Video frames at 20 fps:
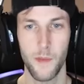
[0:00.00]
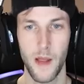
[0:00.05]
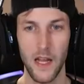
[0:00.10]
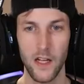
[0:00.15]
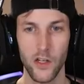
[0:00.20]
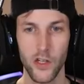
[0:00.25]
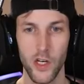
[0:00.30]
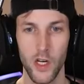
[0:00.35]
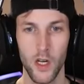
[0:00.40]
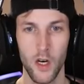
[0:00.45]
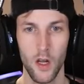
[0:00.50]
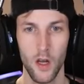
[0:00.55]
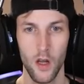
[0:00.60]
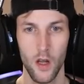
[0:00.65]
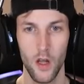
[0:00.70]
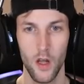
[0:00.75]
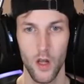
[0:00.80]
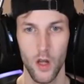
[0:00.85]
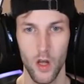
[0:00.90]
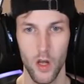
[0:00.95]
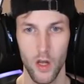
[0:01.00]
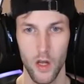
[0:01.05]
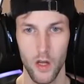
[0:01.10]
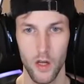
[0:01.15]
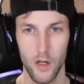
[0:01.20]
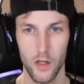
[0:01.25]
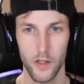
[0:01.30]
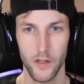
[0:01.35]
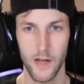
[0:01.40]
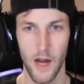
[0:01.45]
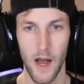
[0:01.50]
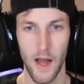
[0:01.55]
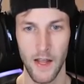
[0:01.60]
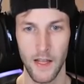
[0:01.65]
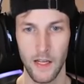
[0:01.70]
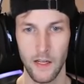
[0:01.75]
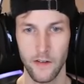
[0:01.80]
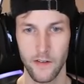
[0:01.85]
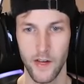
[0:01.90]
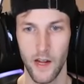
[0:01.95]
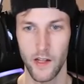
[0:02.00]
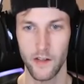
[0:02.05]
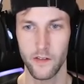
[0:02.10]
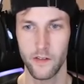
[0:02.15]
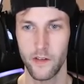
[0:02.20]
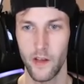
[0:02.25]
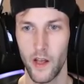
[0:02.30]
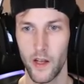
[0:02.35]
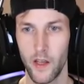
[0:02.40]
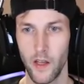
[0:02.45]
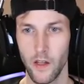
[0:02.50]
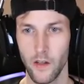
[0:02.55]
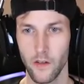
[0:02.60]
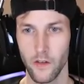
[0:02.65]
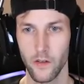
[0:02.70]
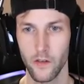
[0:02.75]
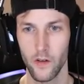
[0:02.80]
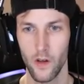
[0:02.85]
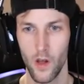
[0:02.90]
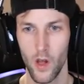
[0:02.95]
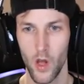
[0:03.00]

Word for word: mansion, dying in 10 seconds.